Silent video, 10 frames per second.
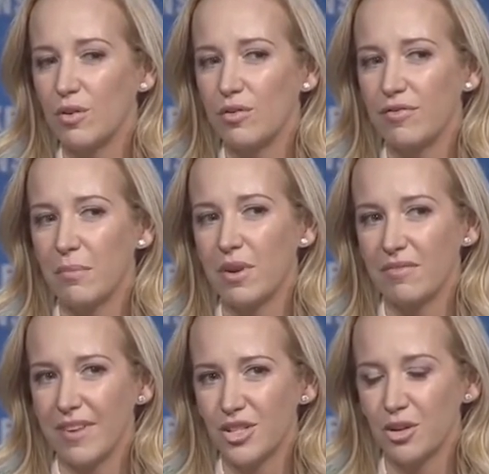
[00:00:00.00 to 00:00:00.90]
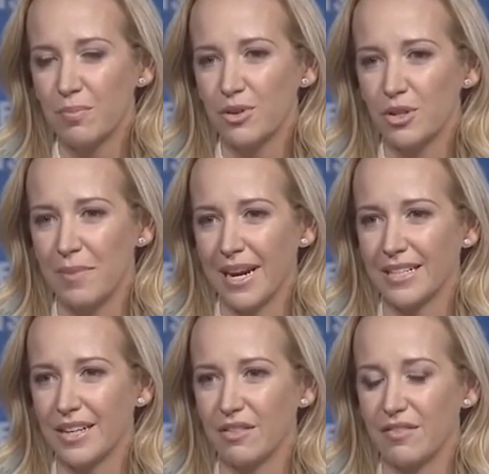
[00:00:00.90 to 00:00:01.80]
from an investor
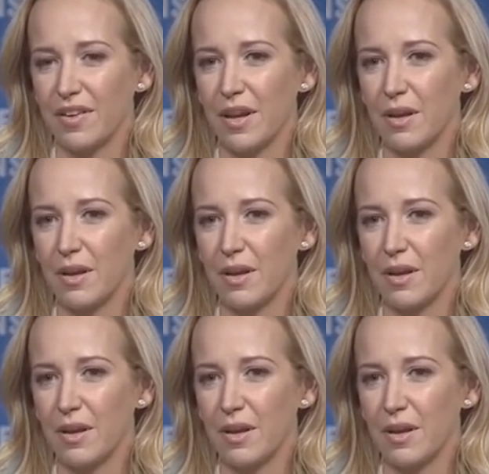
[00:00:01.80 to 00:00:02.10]
perspective,